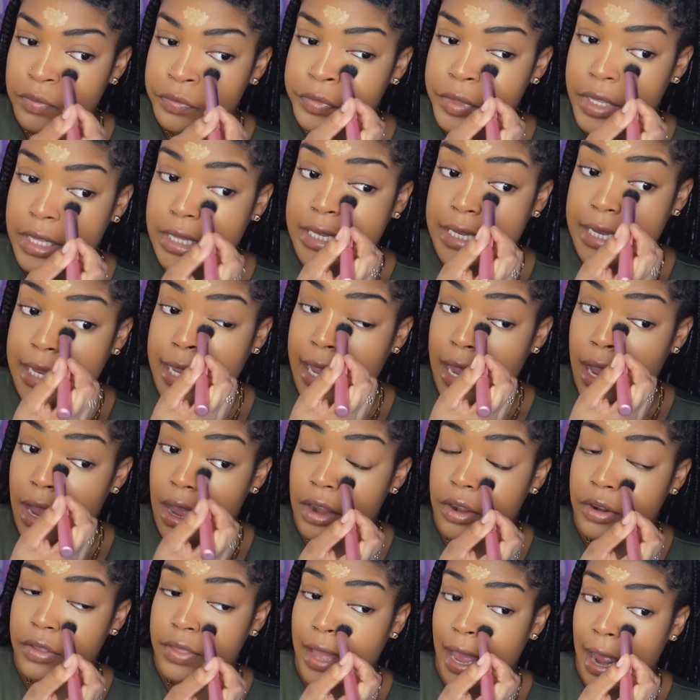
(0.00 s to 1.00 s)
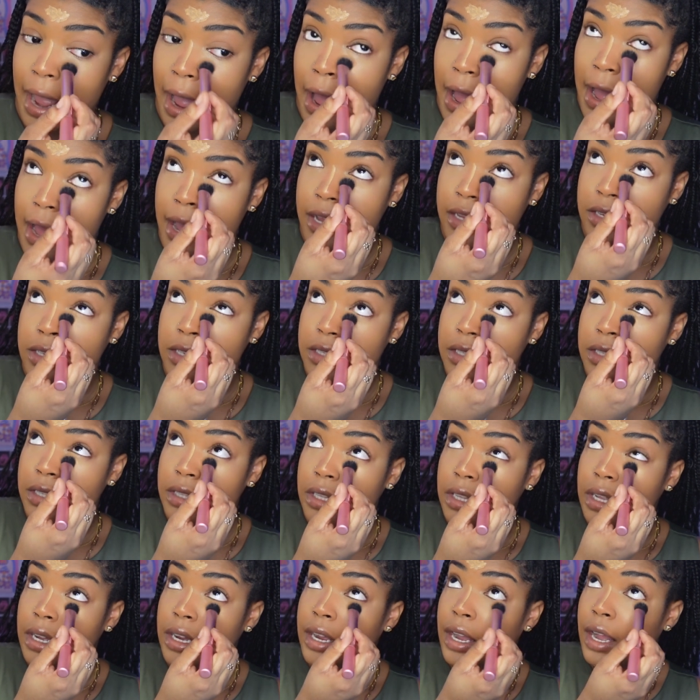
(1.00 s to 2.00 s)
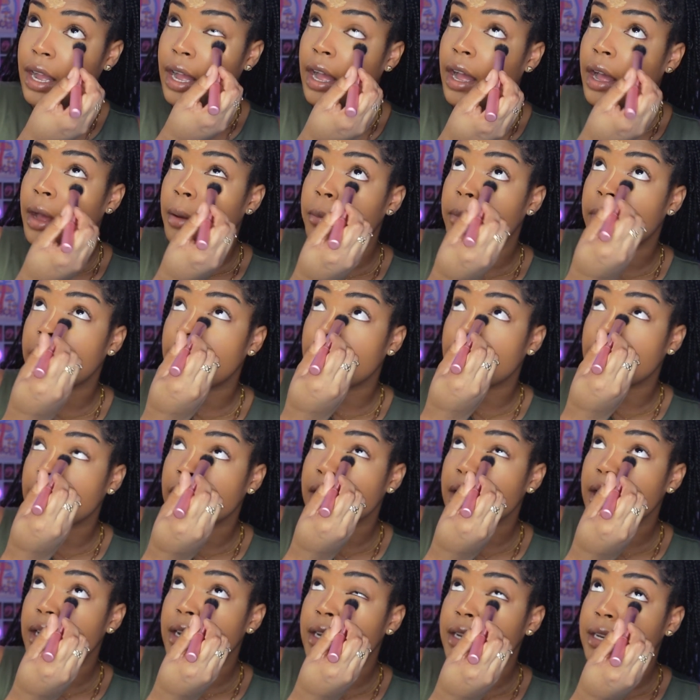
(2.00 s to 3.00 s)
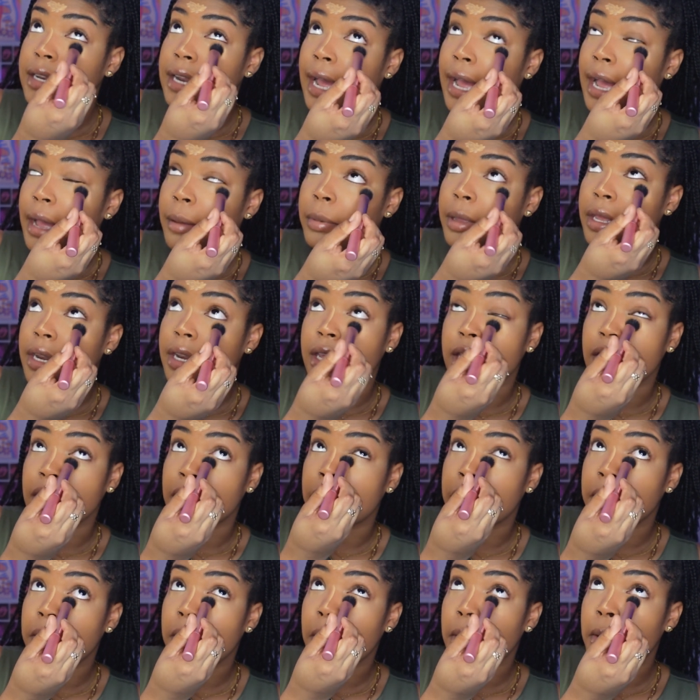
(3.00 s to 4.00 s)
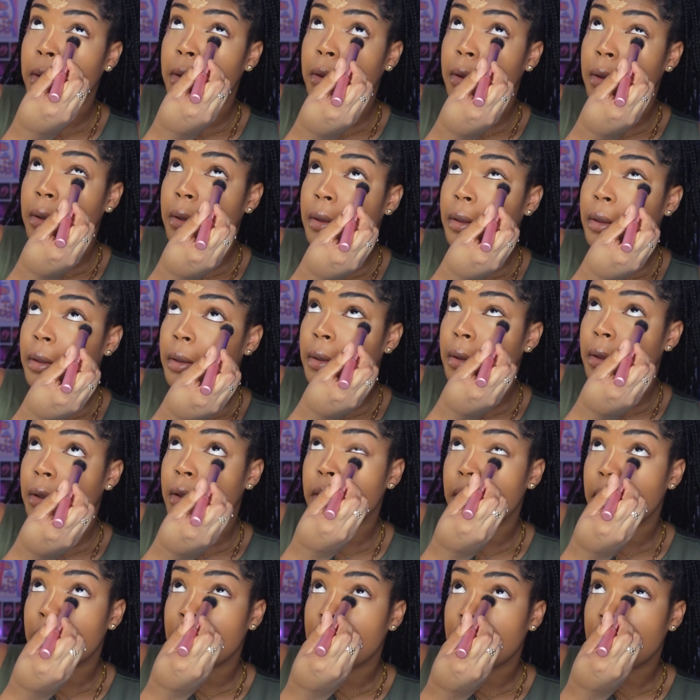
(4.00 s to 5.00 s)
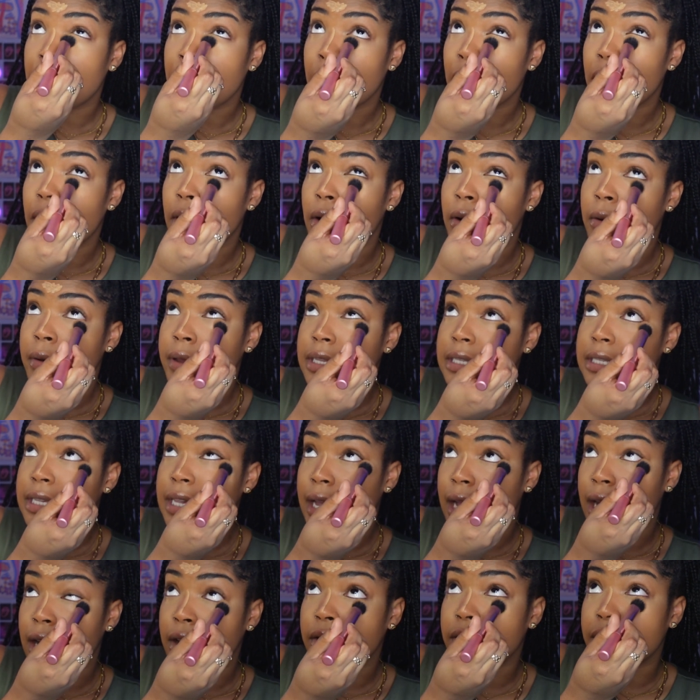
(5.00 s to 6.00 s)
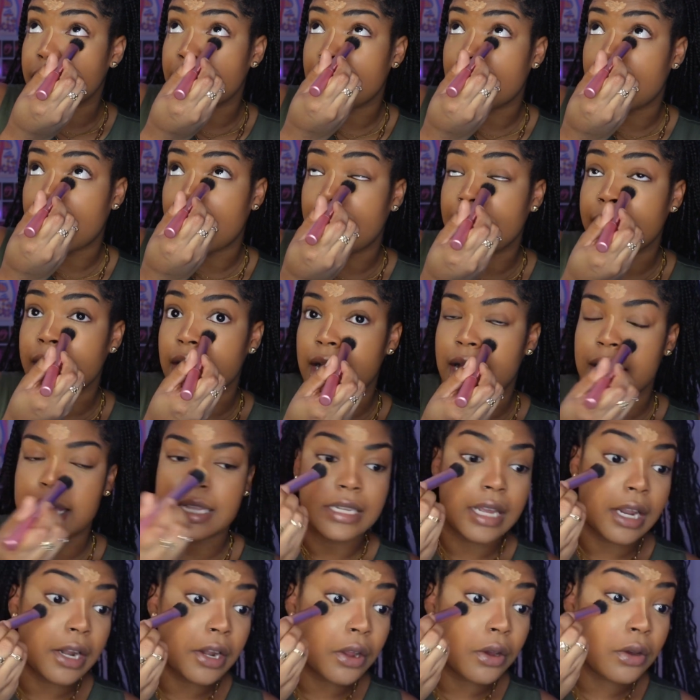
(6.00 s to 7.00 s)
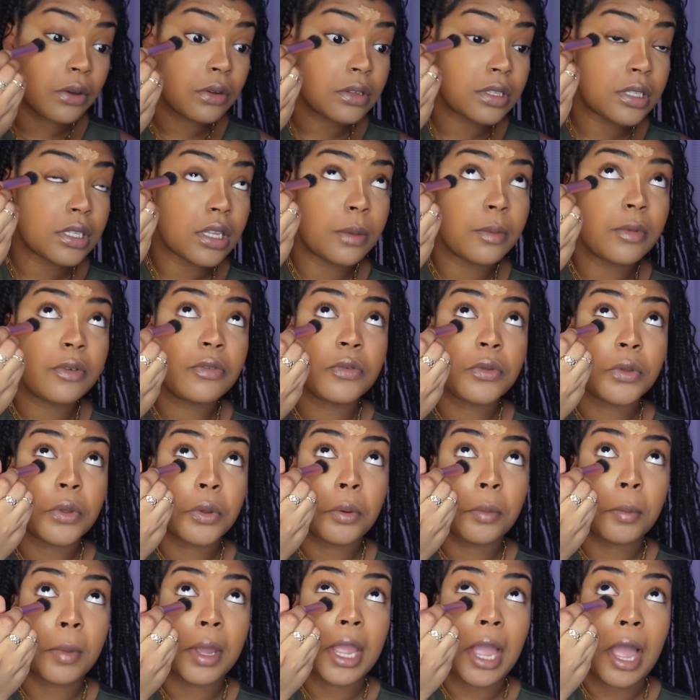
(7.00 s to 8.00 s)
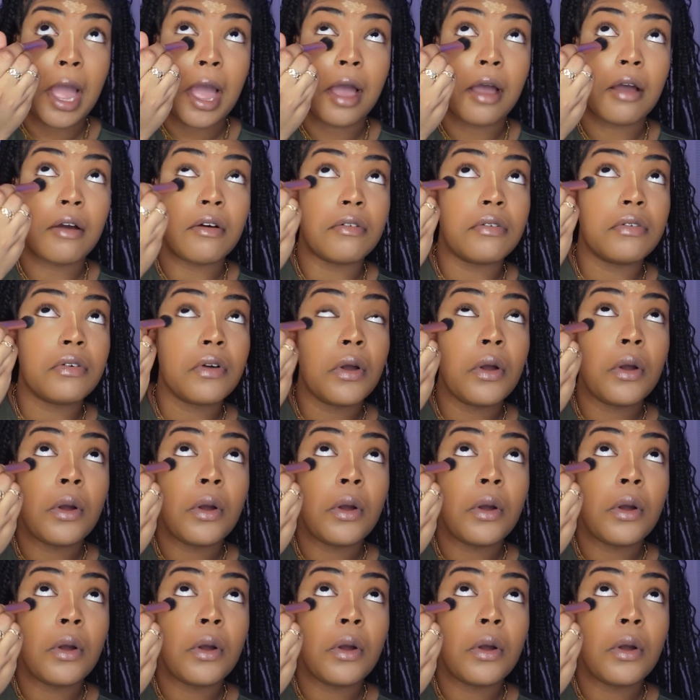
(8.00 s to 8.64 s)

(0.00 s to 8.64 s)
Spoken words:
And to get under that eye, just look up and dab it in. Always get under that eye, guys. I know some of you might have